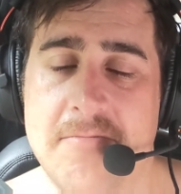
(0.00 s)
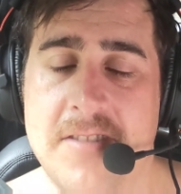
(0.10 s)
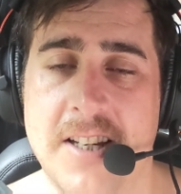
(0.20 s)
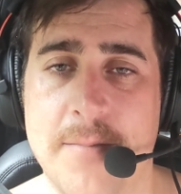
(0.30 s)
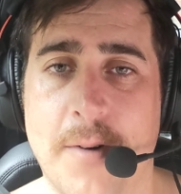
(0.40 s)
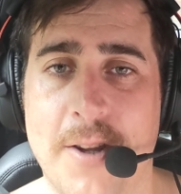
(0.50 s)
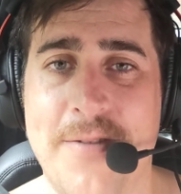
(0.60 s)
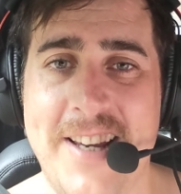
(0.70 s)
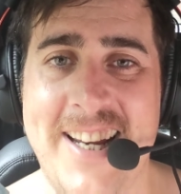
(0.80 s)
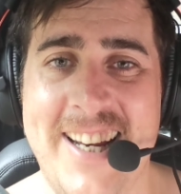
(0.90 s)
didn't bother
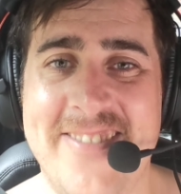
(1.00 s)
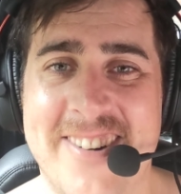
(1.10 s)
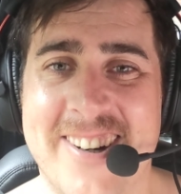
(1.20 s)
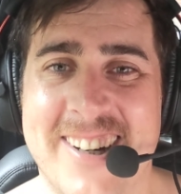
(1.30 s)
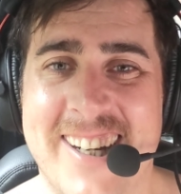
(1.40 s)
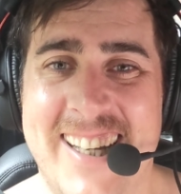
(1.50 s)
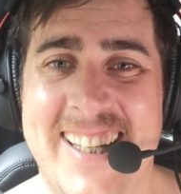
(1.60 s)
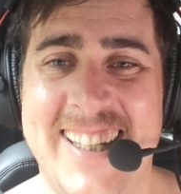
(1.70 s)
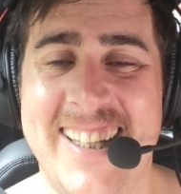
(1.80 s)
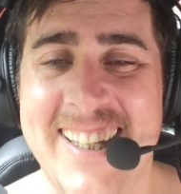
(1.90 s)
me anymore.
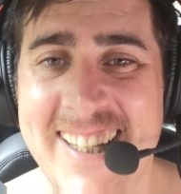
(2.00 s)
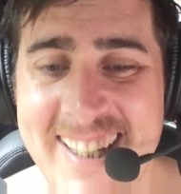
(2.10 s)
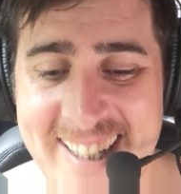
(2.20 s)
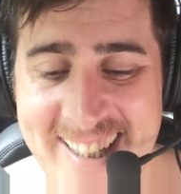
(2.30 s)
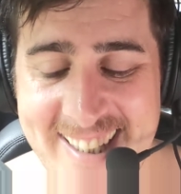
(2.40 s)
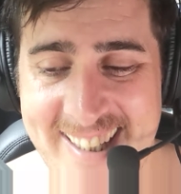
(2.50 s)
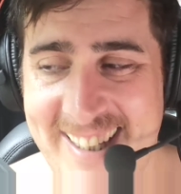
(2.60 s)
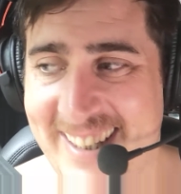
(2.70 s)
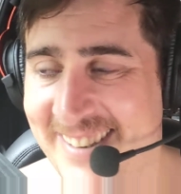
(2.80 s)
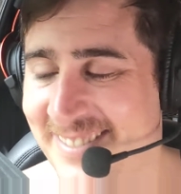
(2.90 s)

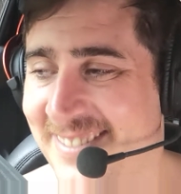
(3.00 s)
Yeah.